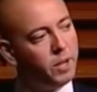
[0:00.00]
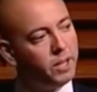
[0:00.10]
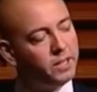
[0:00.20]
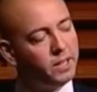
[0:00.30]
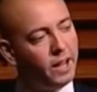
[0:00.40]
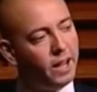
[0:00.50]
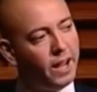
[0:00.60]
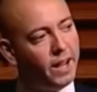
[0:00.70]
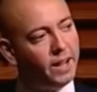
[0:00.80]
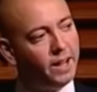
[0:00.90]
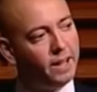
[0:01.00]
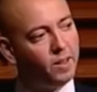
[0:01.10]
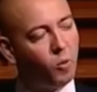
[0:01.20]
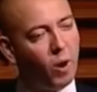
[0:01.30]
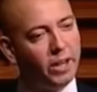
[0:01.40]
but
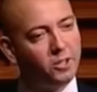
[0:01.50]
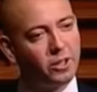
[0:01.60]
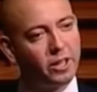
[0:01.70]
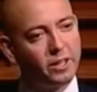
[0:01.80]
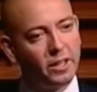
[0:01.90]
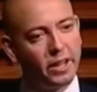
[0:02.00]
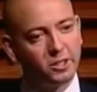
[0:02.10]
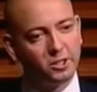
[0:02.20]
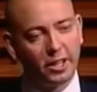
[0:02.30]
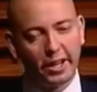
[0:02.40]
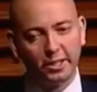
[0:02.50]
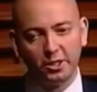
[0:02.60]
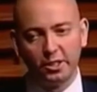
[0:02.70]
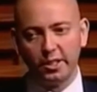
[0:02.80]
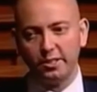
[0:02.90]
the way to kill
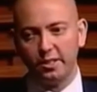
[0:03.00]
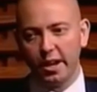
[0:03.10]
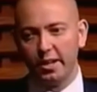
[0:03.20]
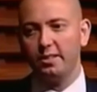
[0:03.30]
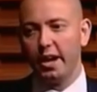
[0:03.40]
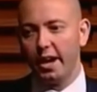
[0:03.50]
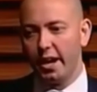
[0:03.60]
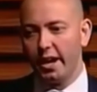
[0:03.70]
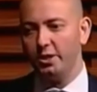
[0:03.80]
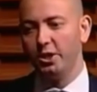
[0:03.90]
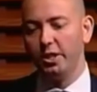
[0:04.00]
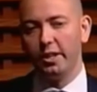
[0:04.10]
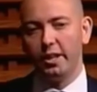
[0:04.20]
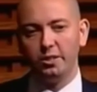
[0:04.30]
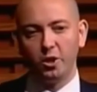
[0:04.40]
legislation in today's day and age
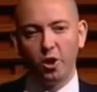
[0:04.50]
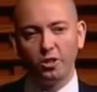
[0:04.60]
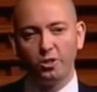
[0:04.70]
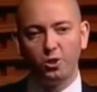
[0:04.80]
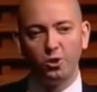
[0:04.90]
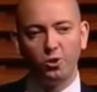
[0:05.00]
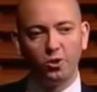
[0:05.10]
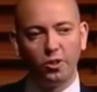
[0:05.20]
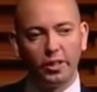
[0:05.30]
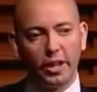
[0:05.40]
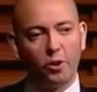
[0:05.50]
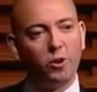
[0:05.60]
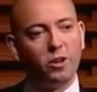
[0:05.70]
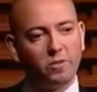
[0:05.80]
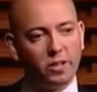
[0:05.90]
is not to get
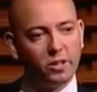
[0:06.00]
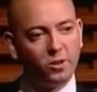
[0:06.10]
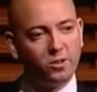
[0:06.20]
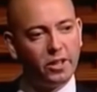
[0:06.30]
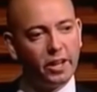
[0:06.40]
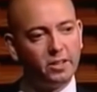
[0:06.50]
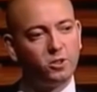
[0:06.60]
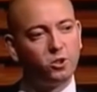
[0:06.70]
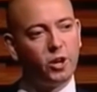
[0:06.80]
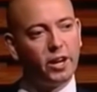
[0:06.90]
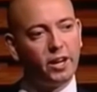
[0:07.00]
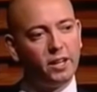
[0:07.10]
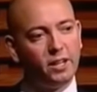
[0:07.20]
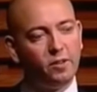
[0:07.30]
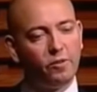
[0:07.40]
rid of it or to get it struck
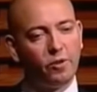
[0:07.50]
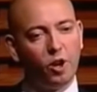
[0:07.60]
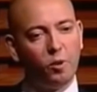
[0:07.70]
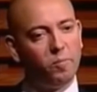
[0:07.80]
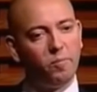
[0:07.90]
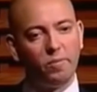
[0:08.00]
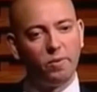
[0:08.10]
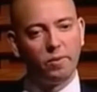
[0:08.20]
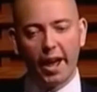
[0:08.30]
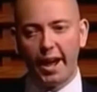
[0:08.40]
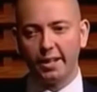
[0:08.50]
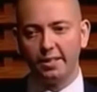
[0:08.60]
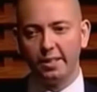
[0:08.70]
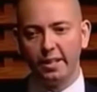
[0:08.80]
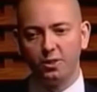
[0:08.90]
from the
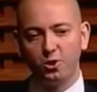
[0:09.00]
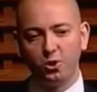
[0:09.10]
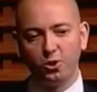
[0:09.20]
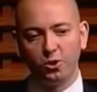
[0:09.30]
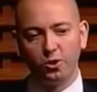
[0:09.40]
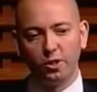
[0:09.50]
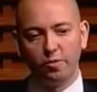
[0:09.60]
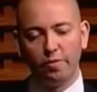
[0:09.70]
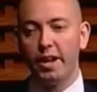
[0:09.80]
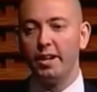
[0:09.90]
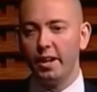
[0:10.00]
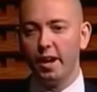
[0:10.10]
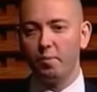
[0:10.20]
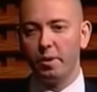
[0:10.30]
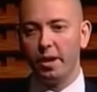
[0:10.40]
act. It's to fatten it
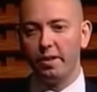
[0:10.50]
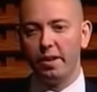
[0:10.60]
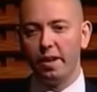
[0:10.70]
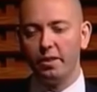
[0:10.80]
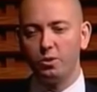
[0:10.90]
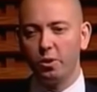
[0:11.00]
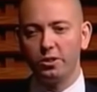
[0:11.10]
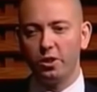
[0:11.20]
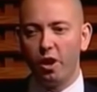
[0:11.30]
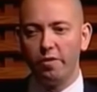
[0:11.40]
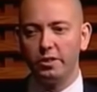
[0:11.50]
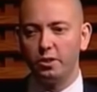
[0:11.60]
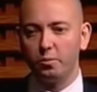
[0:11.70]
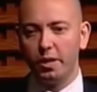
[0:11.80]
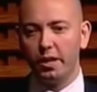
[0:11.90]
up. And this wasn't obvious
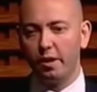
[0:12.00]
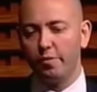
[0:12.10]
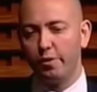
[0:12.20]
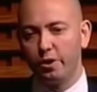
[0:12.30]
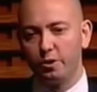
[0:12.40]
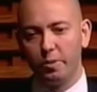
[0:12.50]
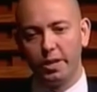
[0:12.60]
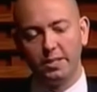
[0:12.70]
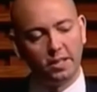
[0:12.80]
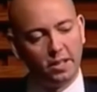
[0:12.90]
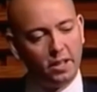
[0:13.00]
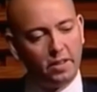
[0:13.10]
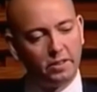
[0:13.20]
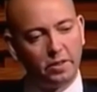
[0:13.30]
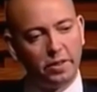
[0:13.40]
to me at first, but
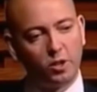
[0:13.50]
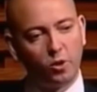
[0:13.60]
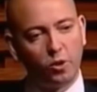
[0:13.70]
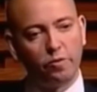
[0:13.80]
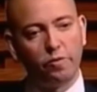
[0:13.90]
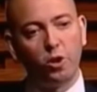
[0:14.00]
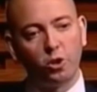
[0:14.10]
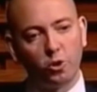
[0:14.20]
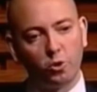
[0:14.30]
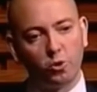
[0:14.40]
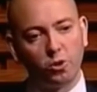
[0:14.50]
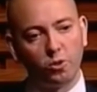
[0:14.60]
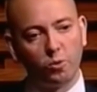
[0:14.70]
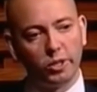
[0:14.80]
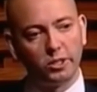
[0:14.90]
there's a thing called the Volcker Rule,
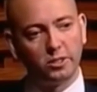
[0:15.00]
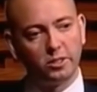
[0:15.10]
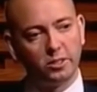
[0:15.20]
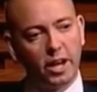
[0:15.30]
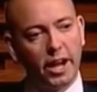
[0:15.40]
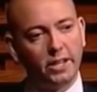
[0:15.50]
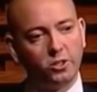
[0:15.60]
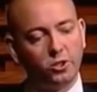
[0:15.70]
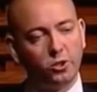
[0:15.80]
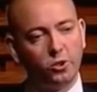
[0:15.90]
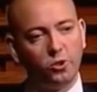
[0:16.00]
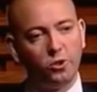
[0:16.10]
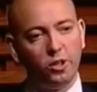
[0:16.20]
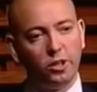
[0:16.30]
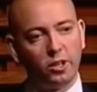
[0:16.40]
which is designed
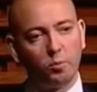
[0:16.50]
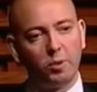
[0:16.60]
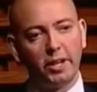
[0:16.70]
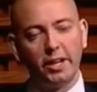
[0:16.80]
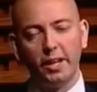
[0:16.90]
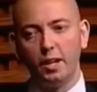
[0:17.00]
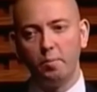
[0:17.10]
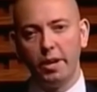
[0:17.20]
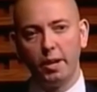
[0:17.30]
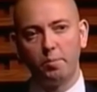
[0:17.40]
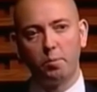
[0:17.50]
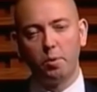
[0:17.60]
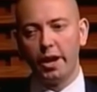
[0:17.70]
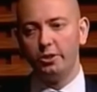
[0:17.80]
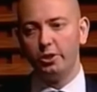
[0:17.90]
to completely eliminate
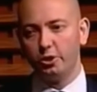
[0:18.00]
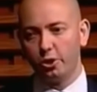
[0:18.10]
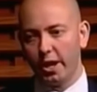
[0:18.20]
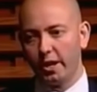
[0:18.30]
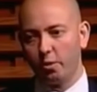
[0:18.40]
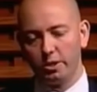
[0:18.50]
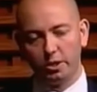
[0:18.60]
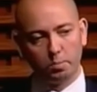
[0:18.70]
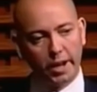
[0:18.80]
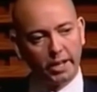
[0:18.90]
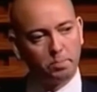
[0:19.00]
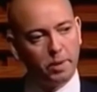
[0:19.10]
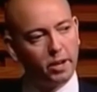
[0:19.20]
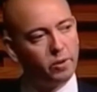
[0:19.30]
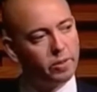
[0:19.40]
proprietary trading, which is banks
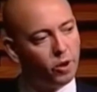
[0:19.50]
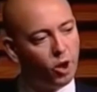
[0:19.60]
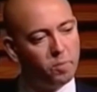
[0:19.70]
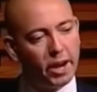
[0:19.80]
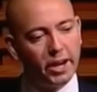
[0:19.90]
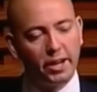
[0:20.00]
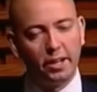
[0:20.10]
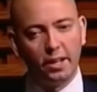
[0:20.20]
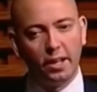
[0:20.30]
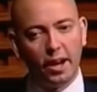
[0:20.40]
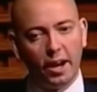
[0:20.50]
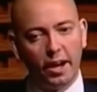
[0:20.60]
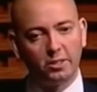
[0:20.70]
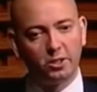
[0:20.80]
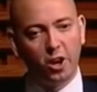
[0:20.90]
betting with their own money.
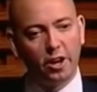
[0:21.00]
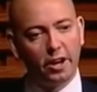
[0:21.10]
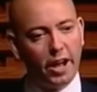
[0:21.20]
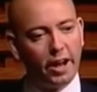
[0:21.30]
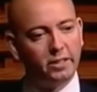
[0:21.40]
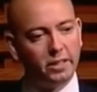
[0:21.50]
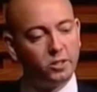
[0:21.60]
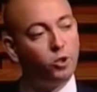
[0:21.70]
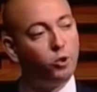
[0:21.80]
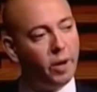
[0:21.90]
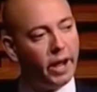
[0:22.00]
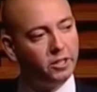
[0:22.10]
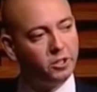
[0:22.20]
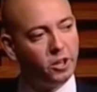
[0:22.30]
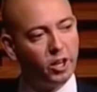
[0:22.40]
It started out as a
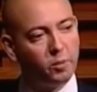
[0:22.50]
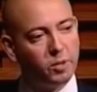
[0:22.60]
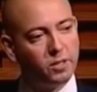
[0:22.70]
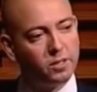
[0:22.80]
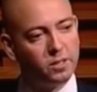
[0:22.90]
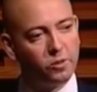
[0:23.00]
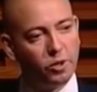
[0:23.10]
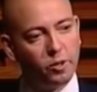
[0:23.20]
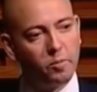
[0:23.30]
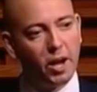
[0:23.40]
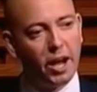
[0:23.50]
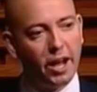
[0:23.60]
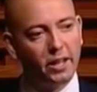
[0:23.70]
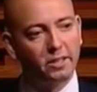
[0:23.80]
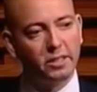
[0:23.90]
2-page document written
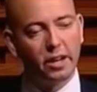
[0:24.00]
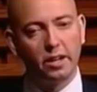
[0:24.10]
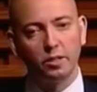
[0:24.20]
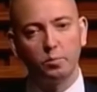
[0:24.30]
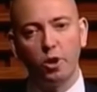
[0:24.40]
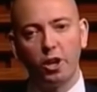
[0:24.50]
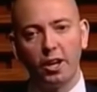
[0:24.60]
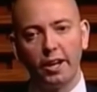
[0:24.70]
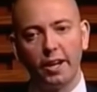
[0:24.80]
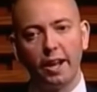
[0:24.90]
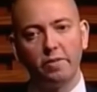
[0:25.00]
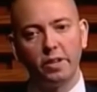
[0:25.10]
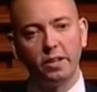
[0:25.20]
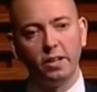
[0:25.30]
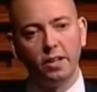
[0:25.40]
by Senators Merkley and
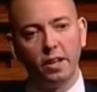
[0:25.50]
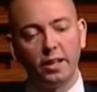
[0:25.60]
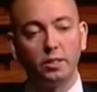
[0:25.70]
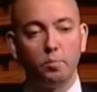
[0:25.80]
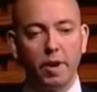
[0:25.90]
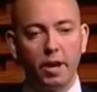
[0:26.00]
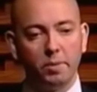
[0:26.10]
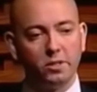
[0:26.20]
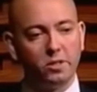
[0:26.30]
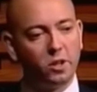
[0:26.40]
Levin as an amendment to